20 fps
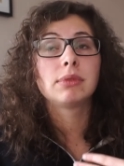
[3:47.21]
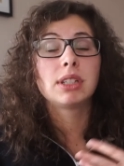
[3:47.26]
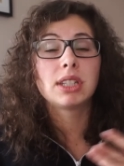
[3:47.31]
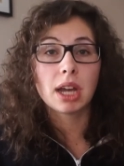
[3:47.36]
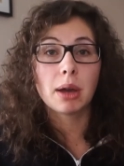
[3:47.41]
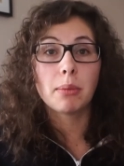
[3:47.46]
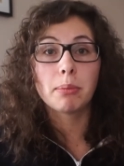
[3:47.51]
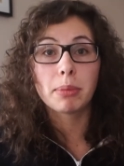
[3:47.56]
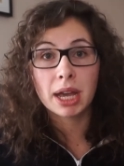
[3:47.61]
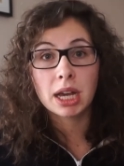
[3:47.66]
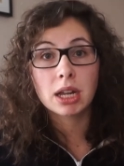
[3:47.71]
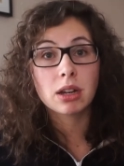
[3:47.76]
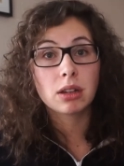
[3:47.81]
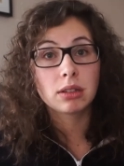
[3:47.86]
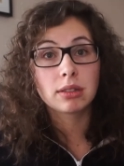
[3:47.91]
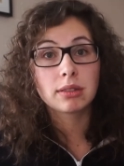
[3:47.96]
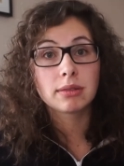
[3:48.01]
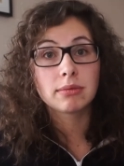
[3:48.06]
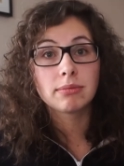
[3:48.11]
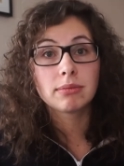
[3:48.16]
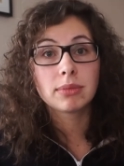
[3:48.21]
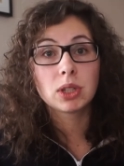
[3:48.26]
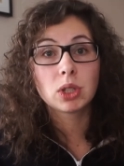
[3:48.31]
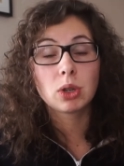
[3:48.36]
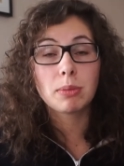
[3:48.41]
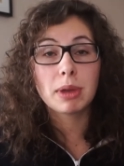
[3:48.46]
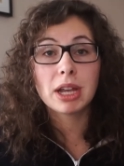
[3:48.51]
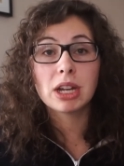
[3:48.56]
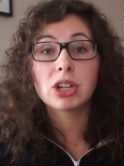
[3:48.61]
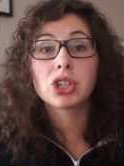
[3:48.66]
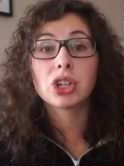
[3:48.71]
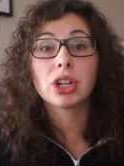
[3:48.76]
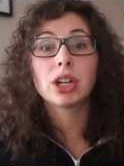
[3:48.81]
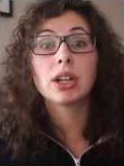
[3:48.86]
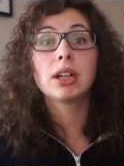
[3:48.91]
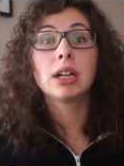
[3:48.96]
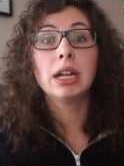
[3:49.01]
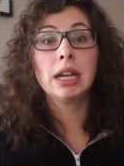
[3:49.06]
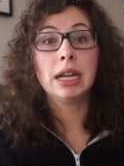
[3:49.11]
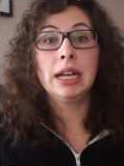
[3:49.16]
dumb battles. So make
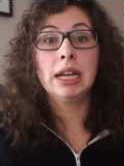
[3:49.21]
sure,